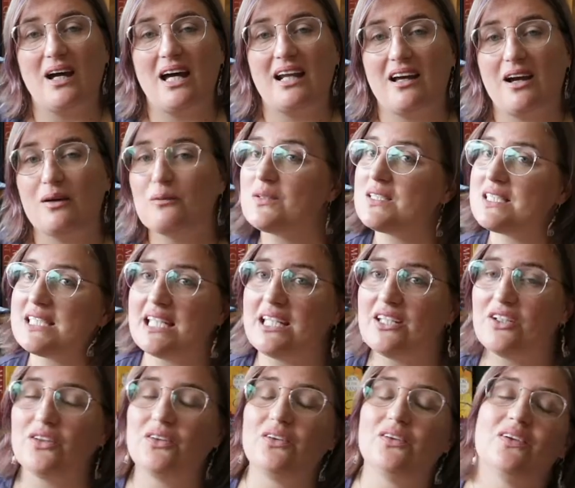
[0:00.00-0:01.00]
and I will see
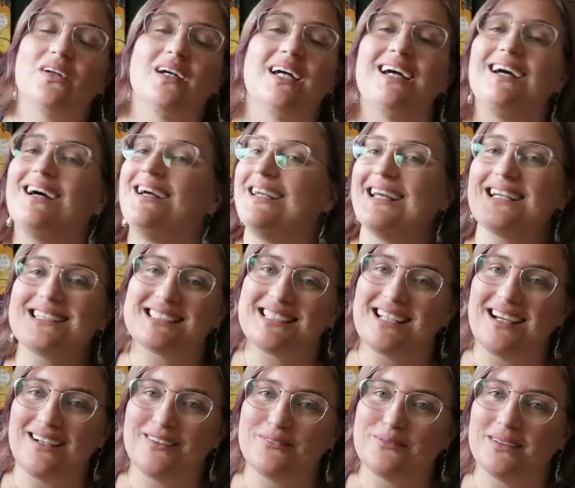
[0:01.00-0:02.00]
you next
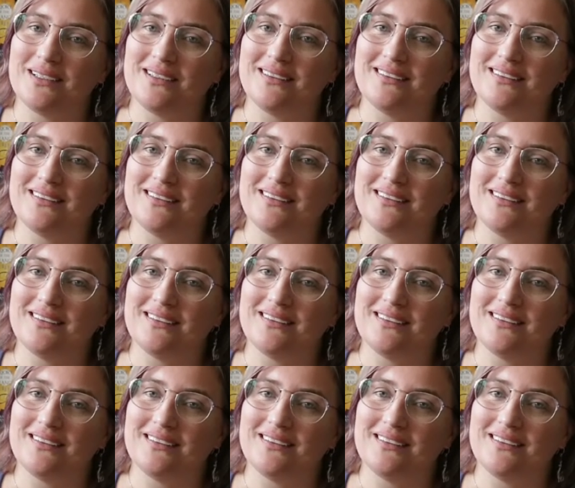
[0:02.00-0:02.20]
time.